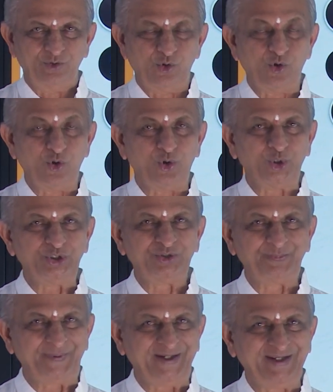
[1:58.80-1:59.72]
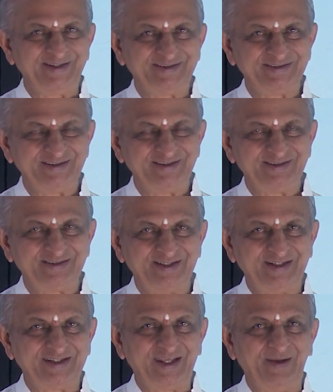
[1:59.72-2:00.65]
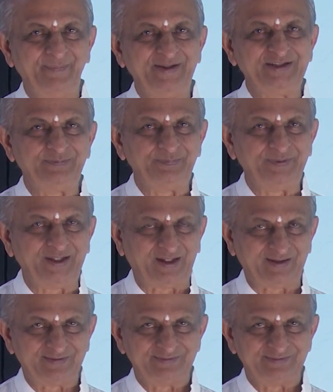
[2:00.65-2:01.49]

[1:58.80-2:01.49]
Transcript: Whole space is like a hemisphere.